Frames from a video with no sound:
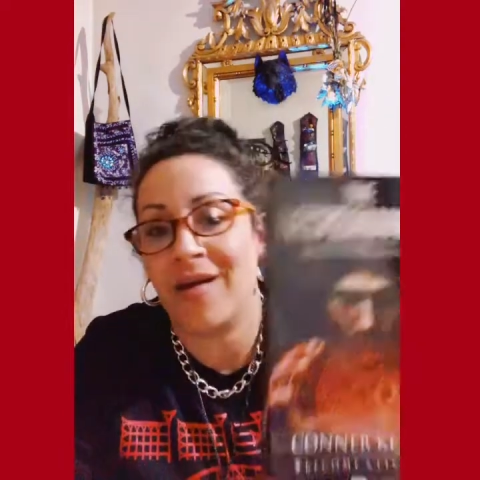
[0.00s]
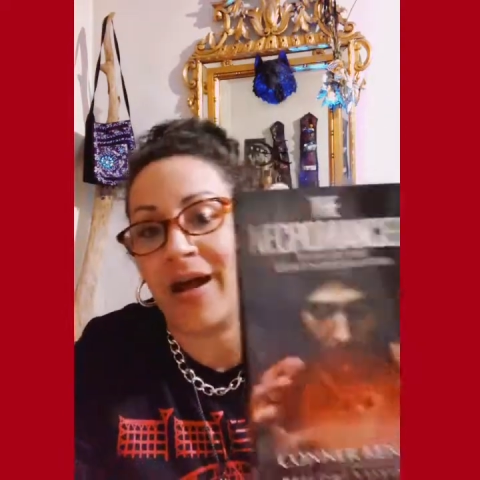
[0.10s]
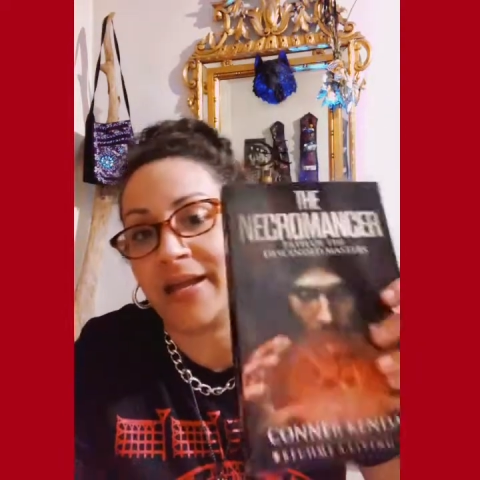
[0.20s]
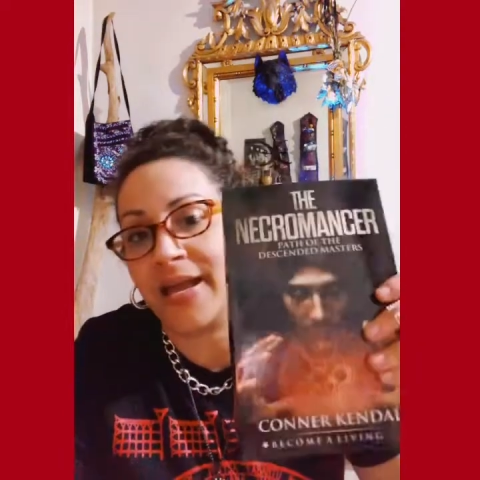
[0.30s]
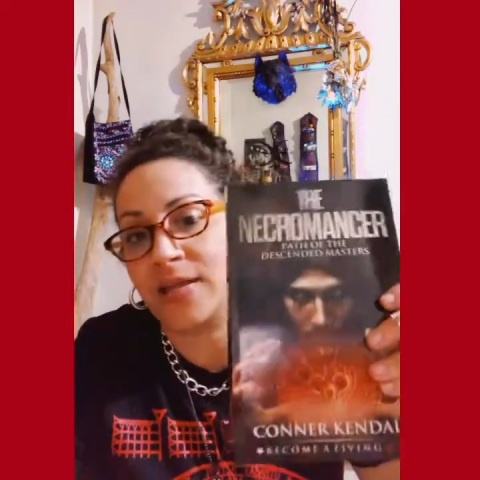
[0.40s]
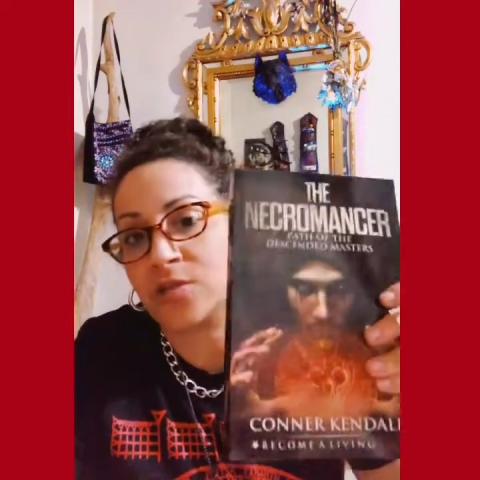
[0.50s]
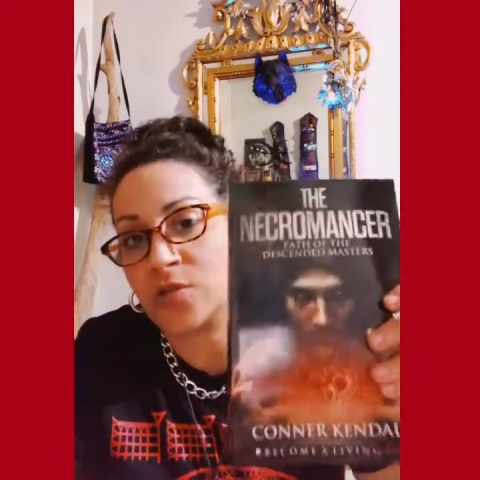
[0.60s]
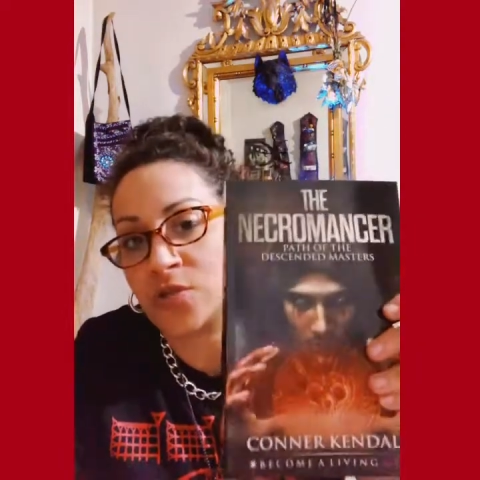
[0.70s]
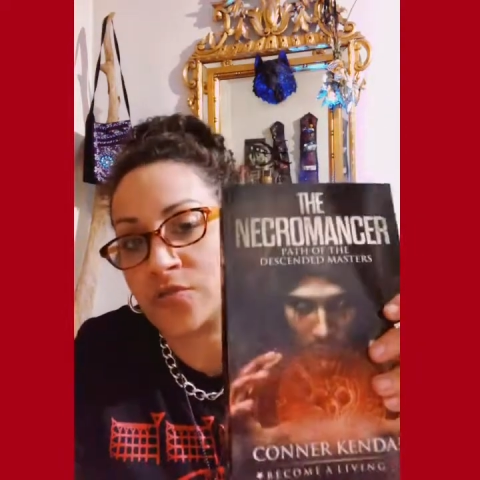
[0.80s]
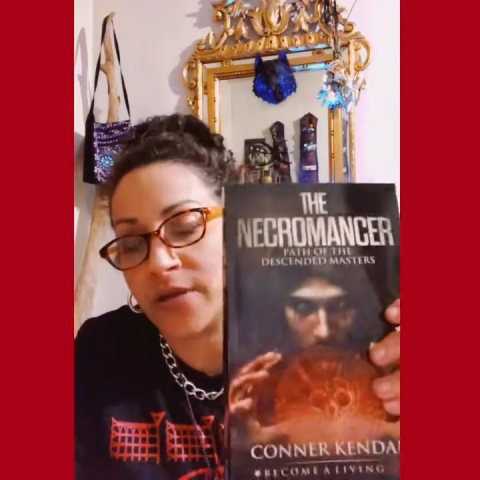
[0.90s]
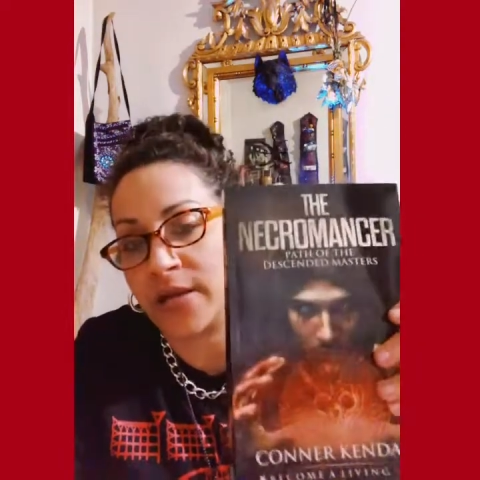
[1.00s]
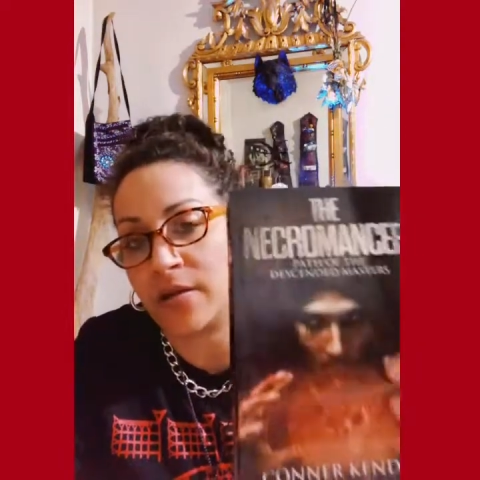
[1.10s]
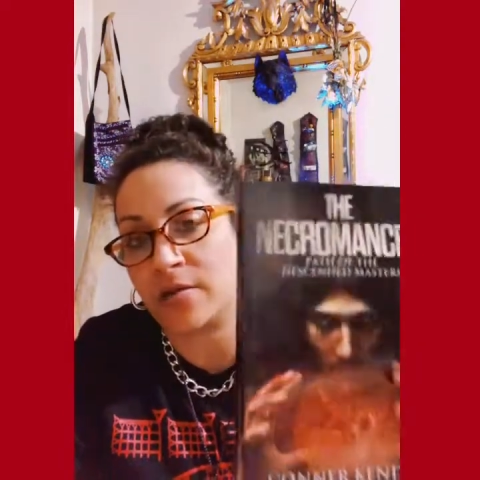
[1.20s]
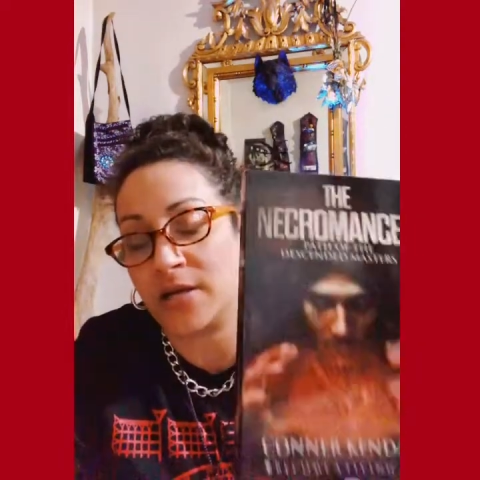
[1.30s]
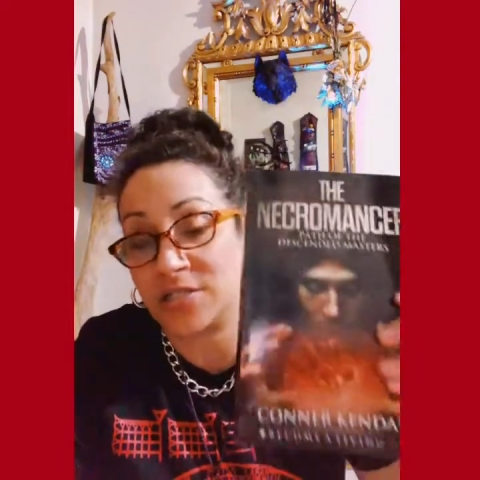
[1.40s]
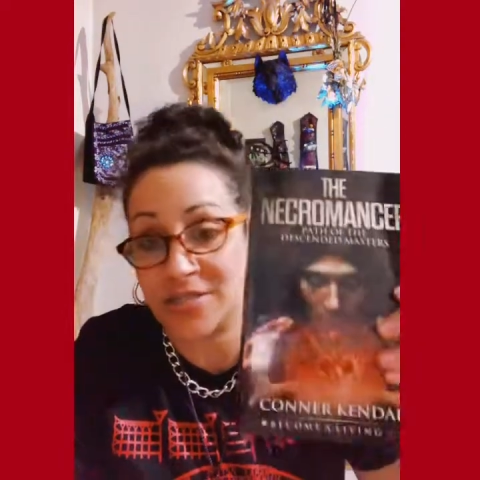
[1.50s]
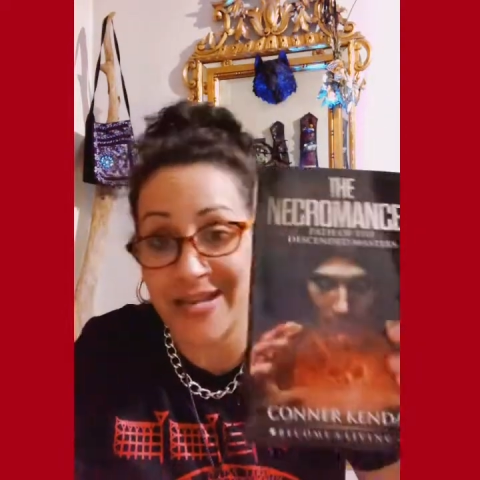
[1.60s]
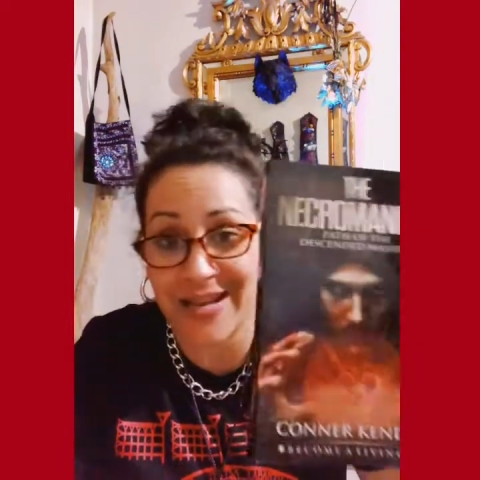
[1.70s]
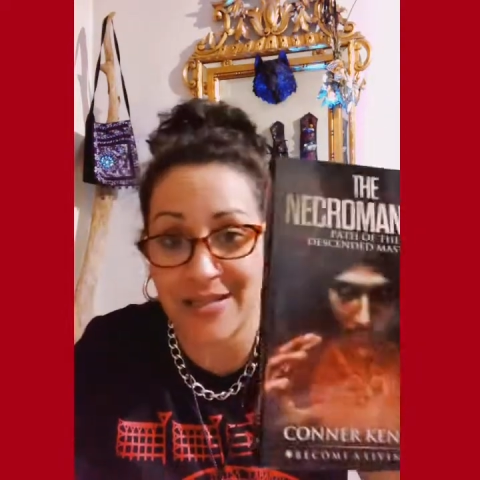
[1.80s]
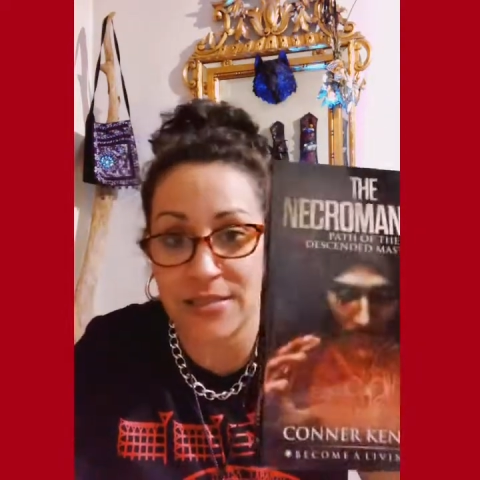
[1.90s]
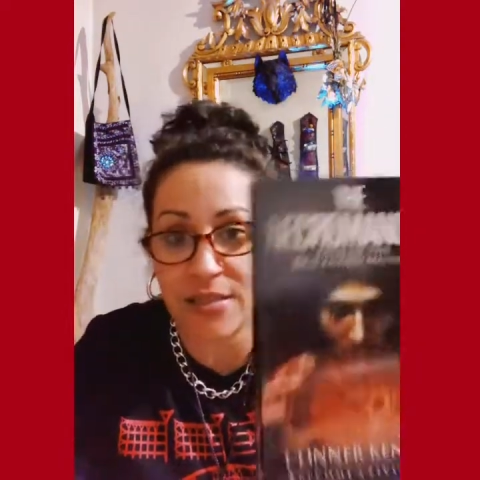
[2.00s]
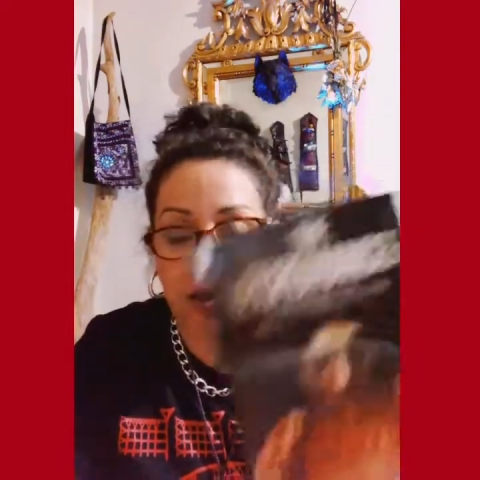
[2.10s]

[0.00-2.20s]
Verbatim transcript: I can't do this right now. I just can't.